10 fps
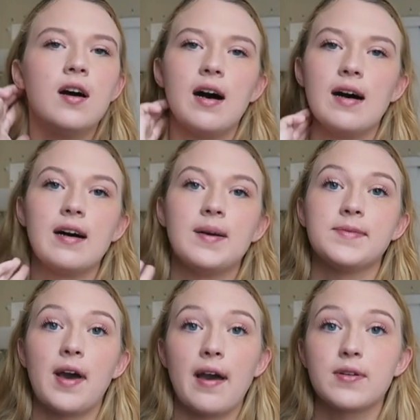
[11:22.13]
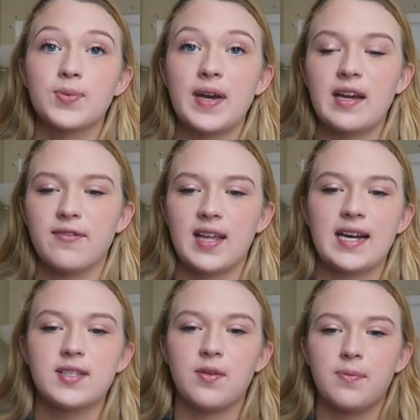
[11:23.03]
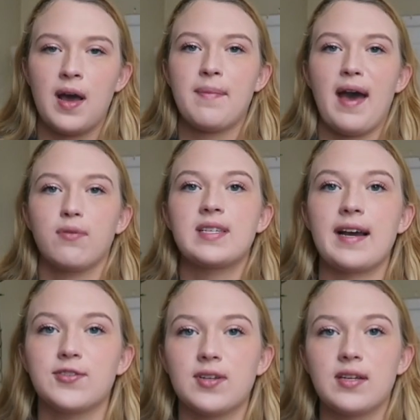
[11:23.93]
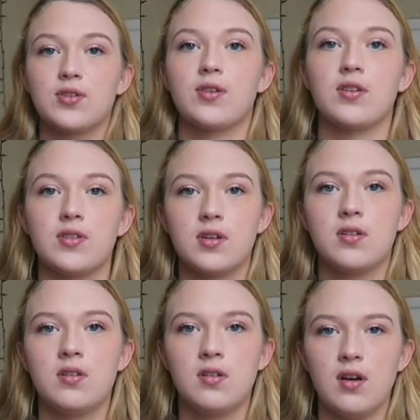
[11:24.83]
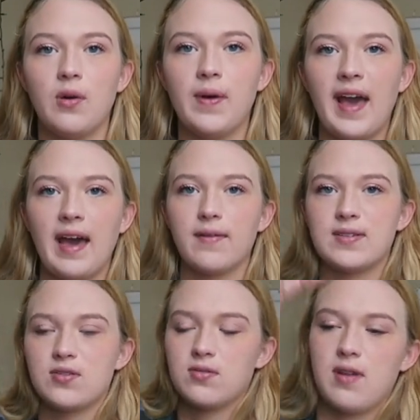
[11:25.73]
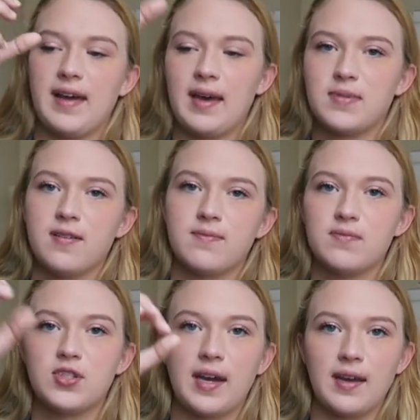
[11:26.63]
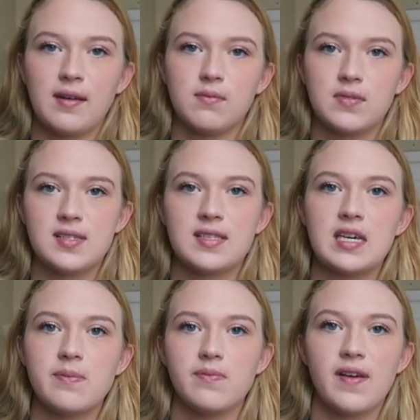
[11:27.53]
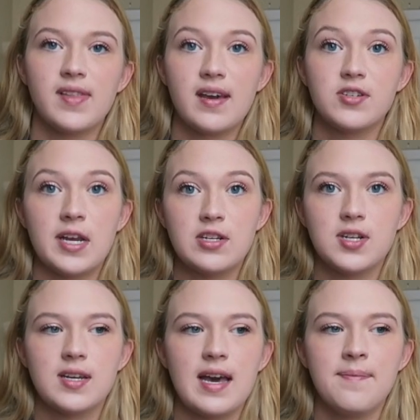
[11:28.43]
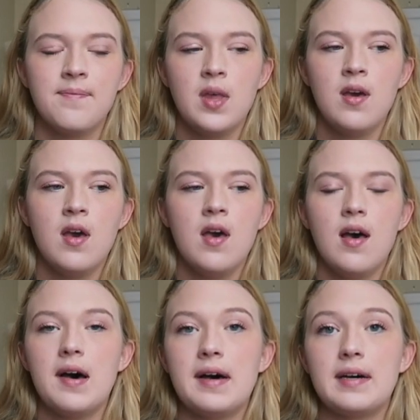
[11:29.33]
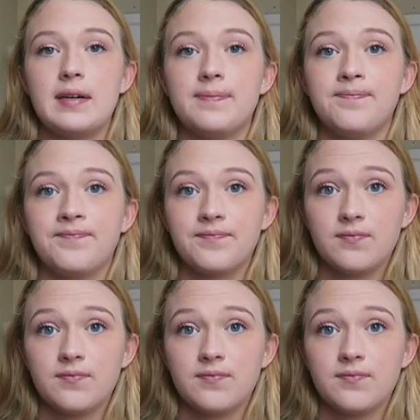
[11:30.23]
um, so I was waiting for that. So my back was actually turned away. I was, I kept on checking to see if they had changed it yet. Um,